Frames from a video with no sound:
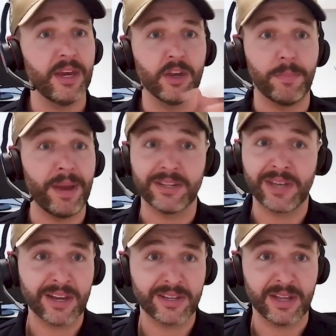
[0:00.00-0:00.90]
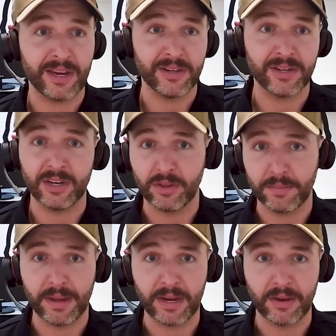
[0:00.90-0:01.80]
It'll pay tax in that entity on the
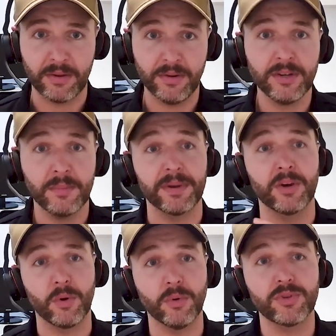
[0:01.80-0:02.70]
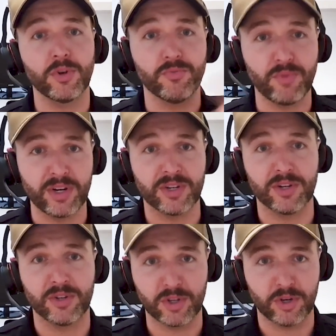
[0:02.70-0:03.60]
money earned, but it also
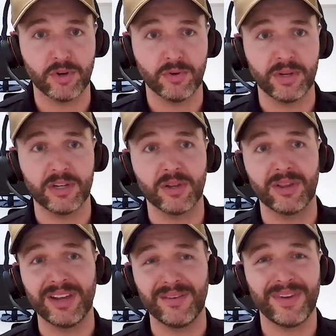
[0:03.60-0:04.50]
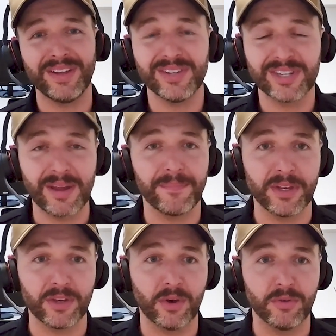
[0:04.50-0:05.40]
registered security. So the event
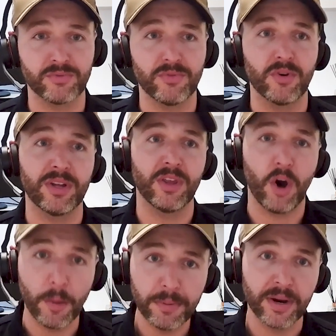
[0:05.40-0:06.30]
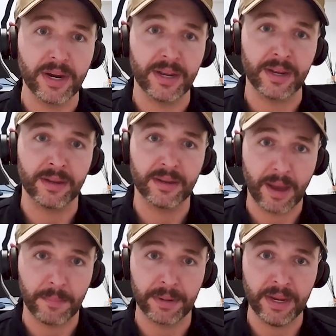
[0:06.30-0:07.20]
something goes wrong in the operating
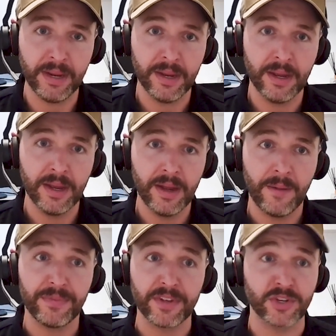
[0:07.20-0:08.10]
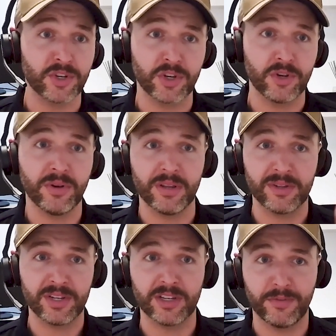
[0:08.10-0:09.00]
company, there's a security that
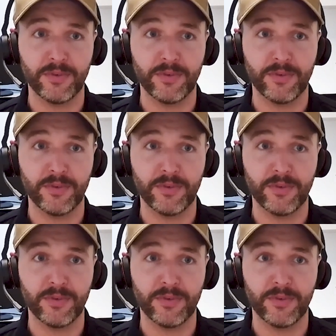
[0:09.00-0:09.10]
says the